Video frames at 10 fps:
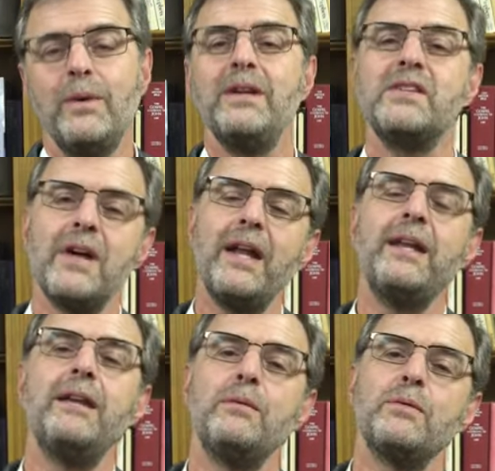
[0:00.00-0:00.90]
We
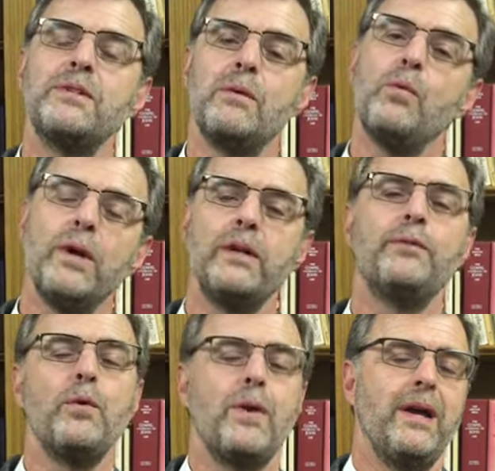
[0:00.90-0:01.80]
decided it was a
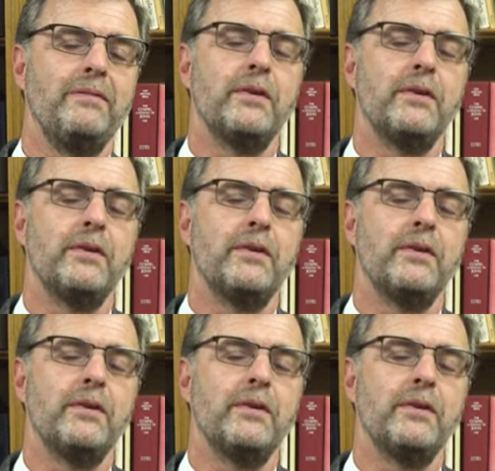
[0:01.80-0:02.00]
wonderful way